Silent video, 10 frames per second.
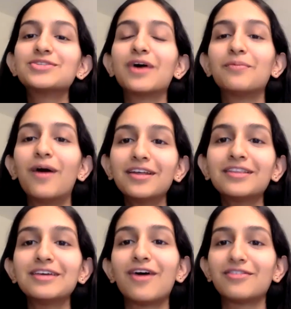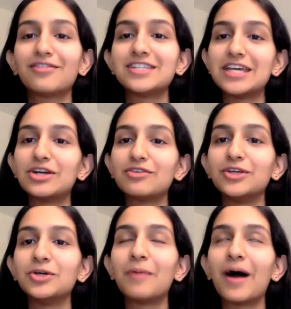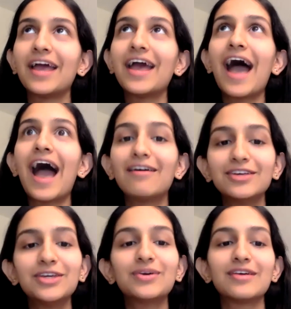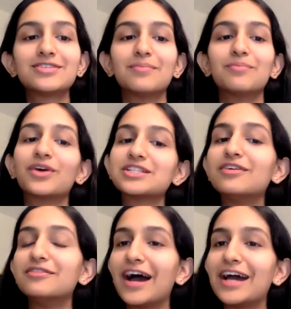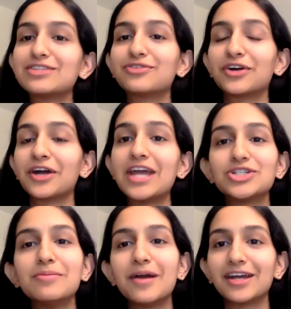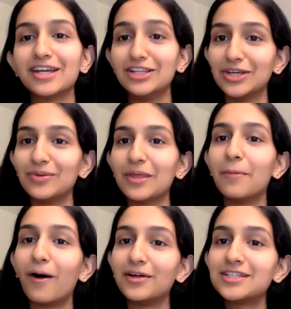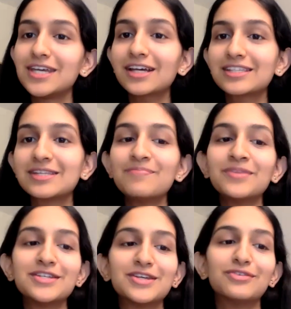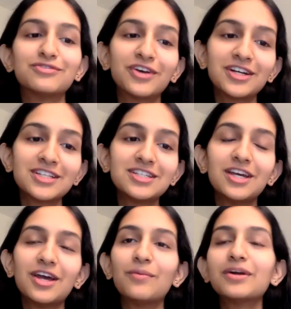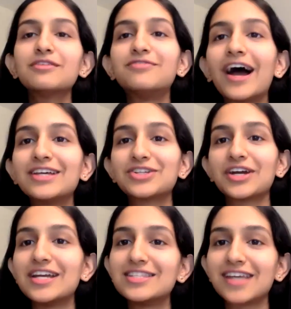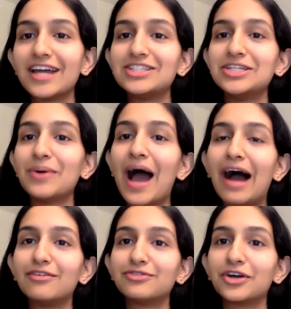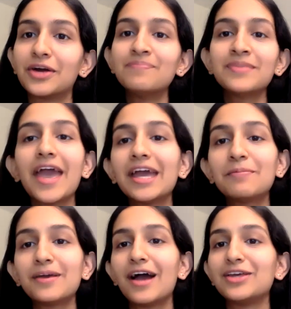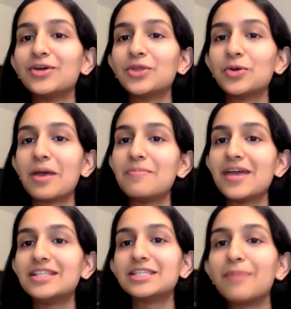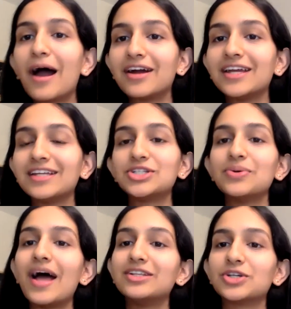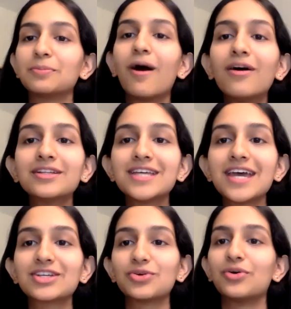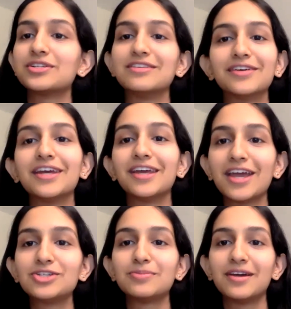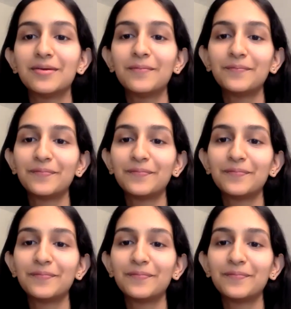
So, I want to leave off this interview by having you give some words of advice for Asian American youth in politics. So, first, what advice or insight do you have for AAPI youth who may be inspiring to enter politics or civic engagement?